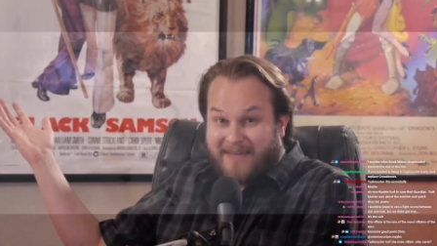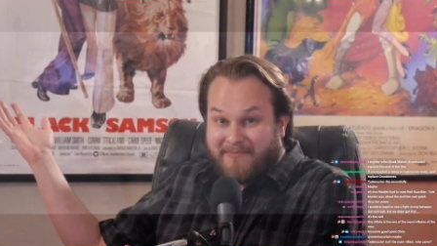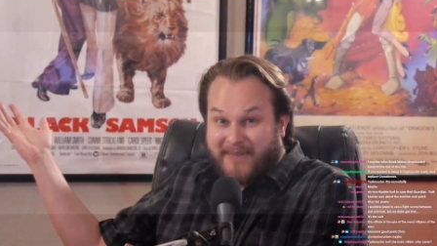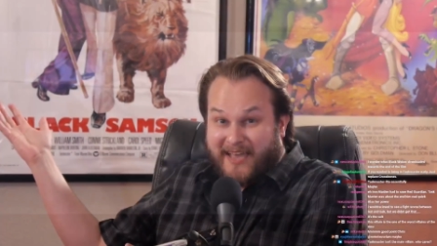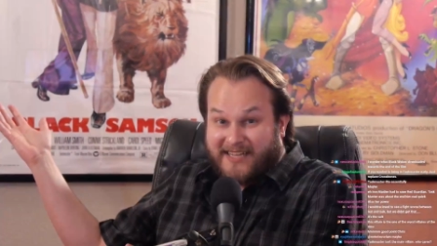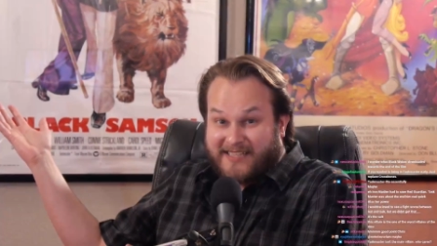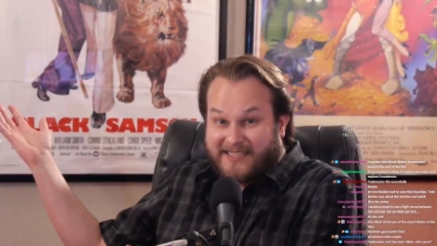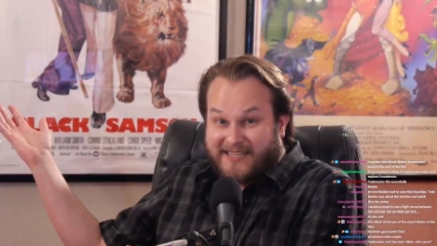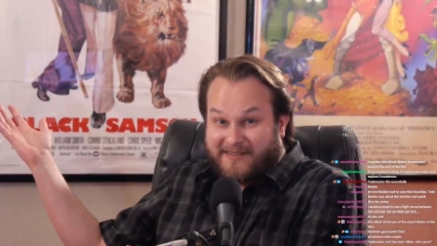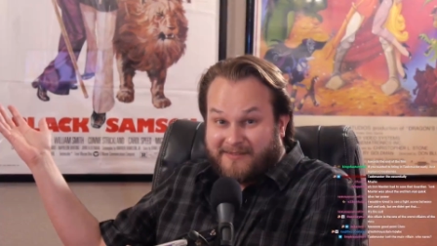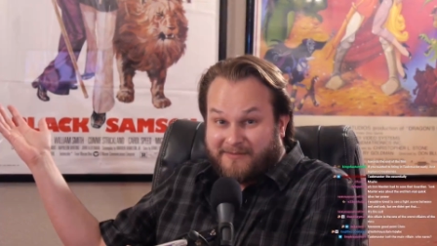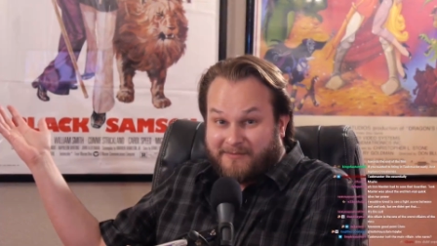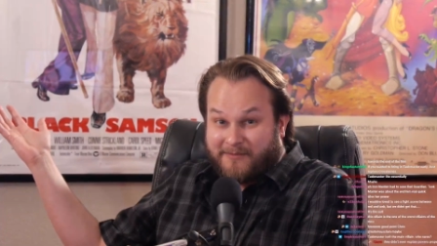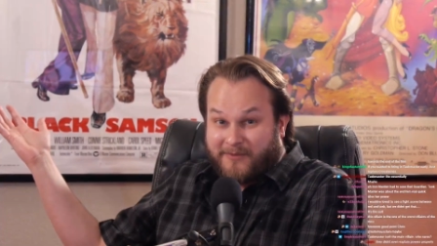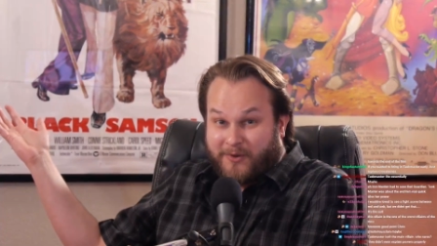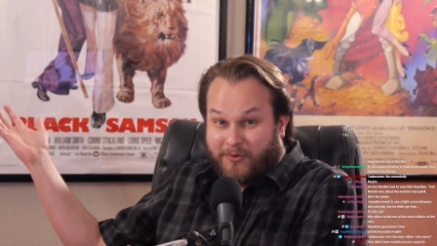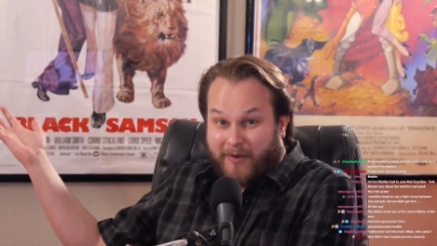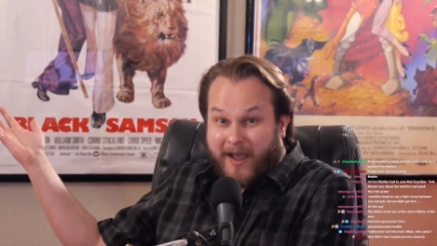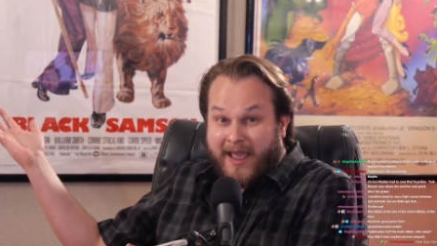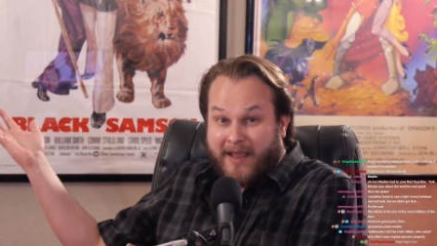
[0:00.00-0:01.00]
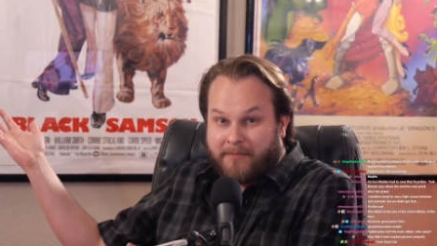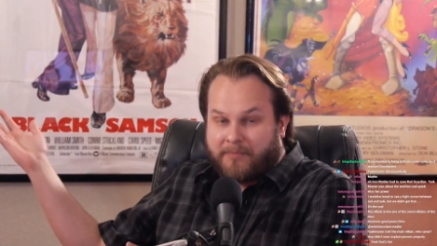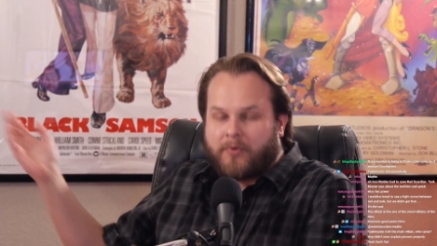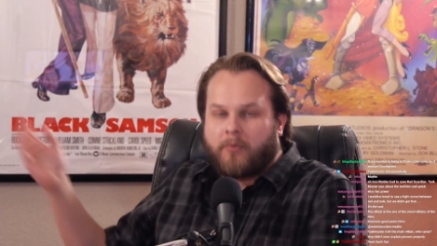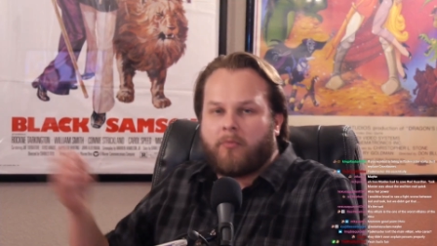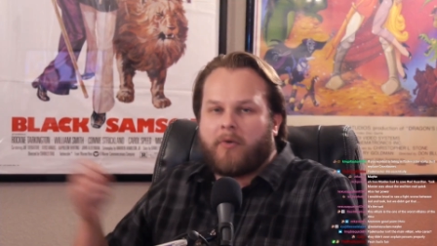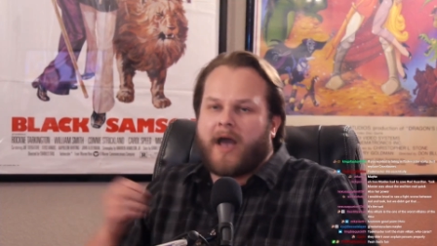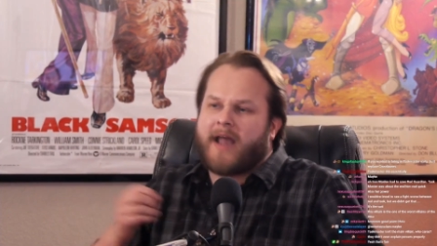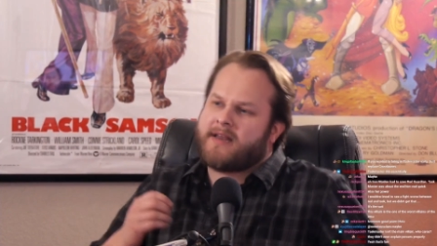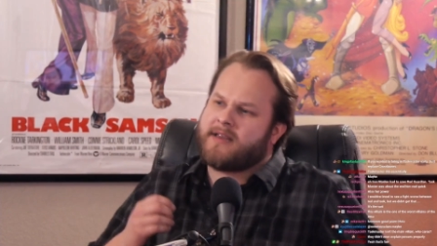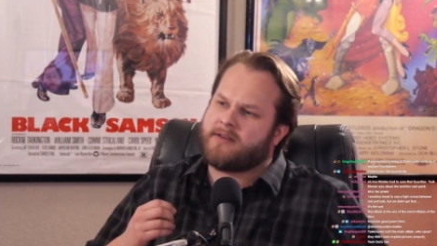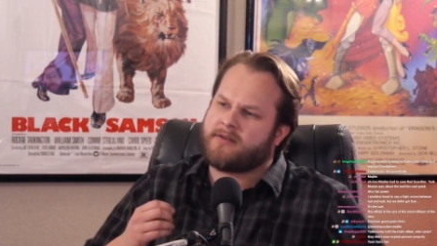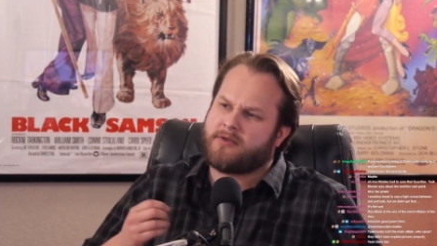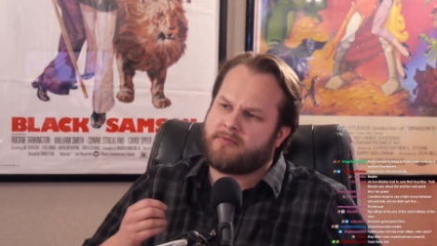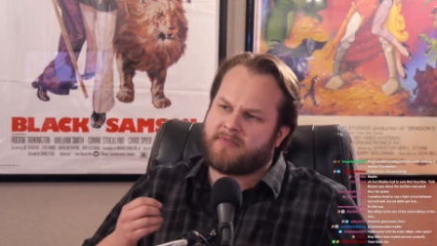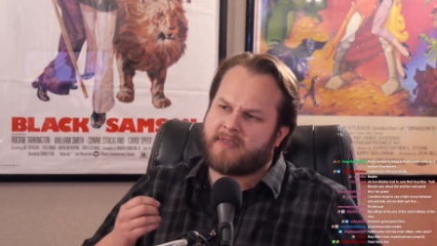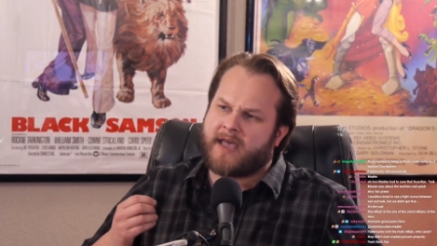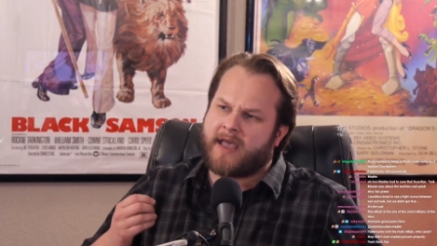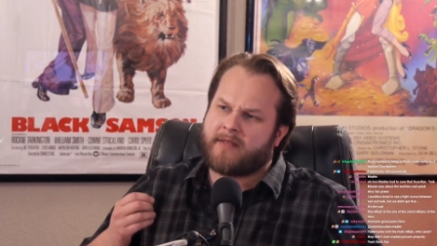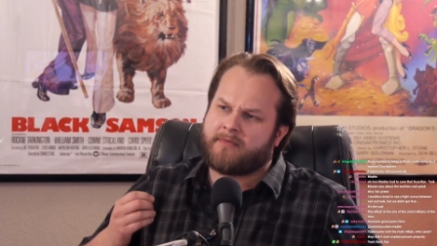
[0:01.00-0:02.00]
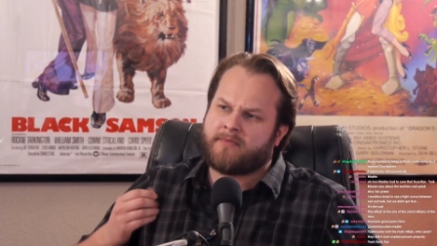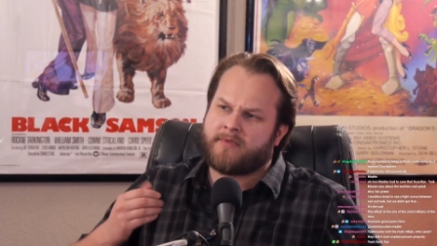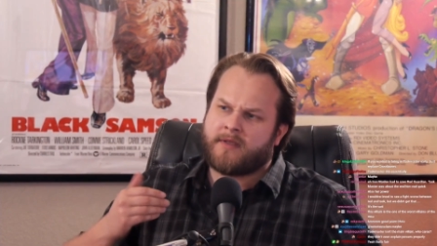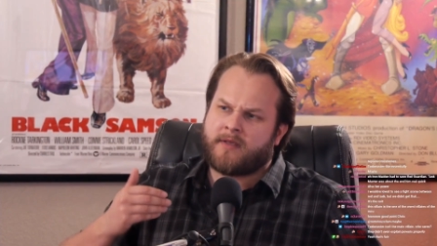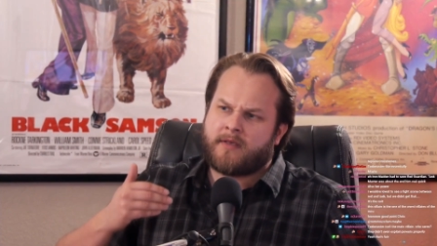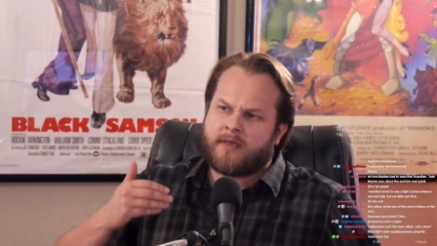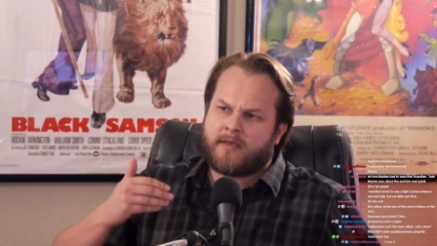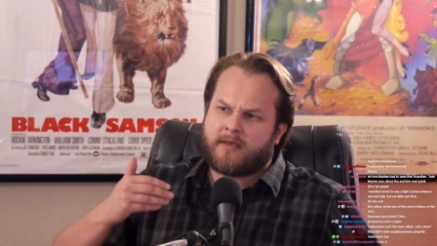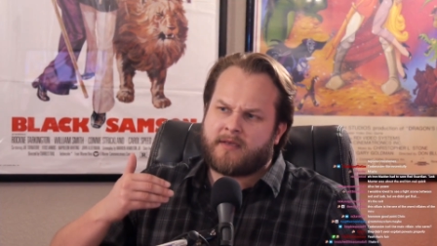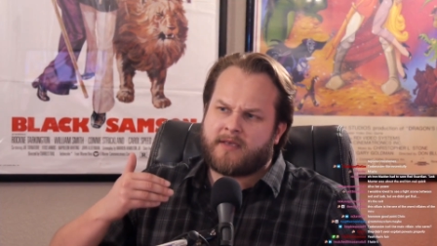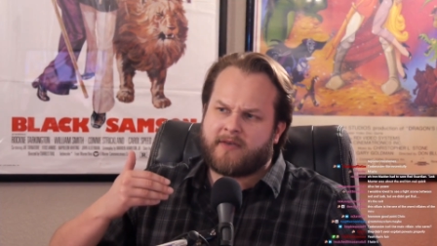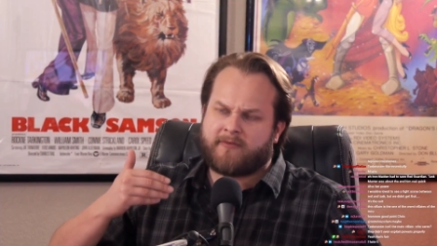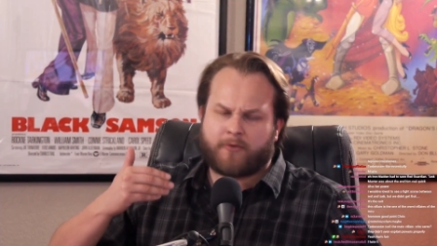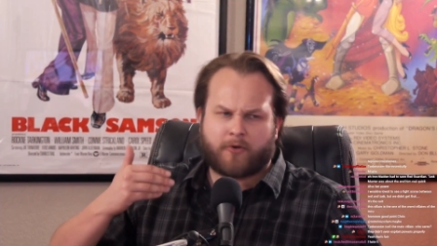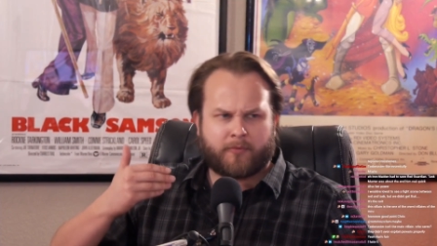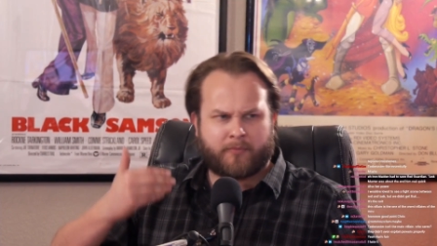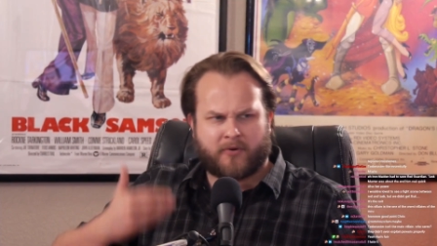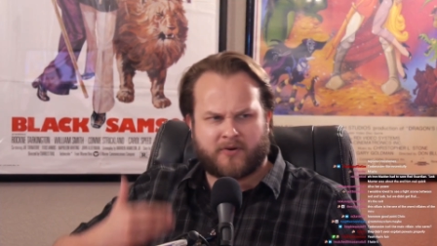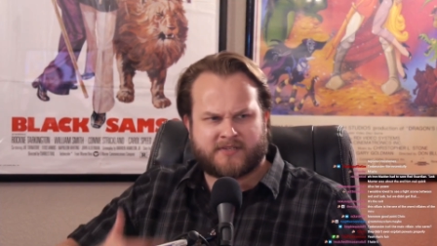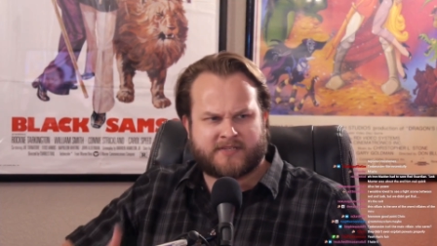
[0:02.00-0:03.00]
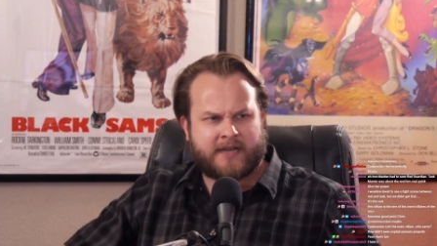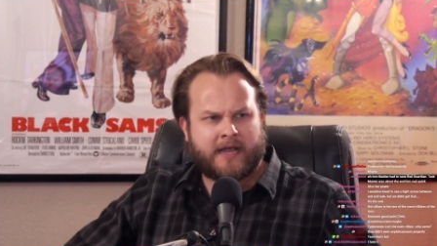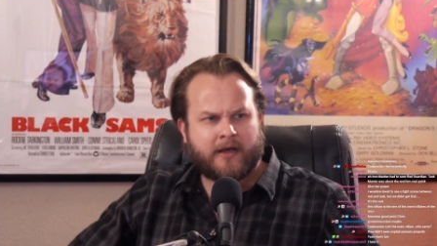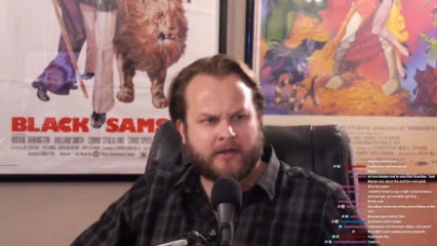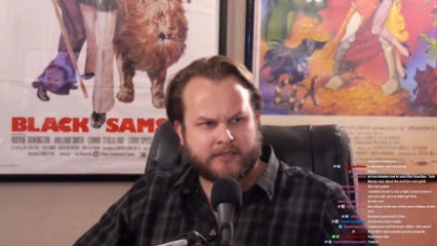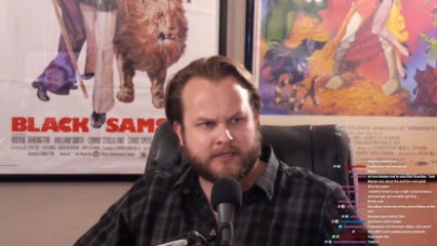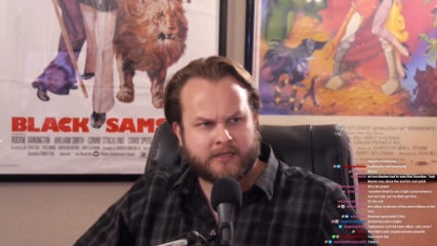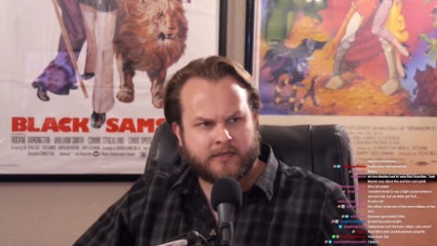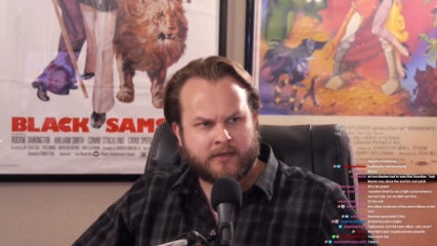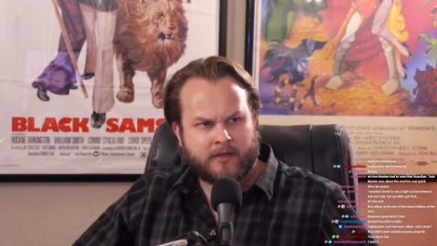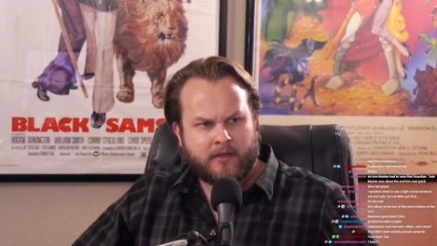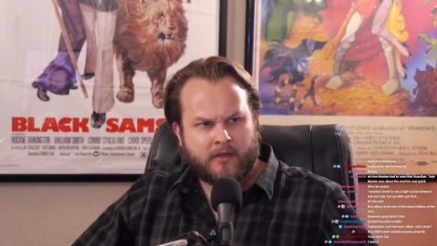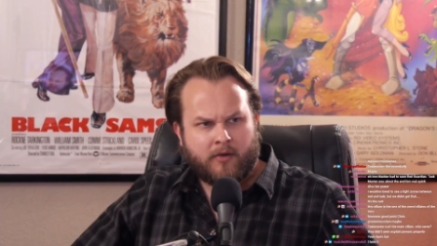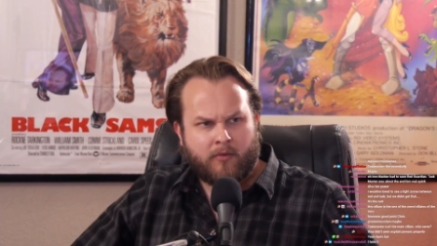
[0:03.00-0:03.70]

and that makes it great. But why didn't you then? give her a personality.